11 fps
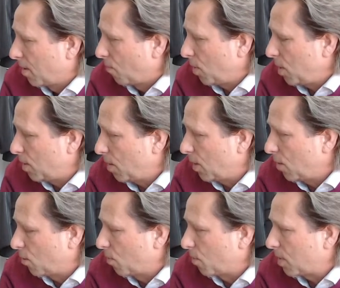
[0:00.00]
What you doing? Are you
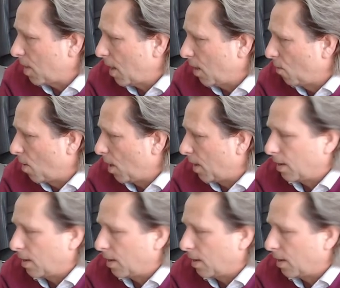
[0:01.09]
going to come and say hello, Ollie?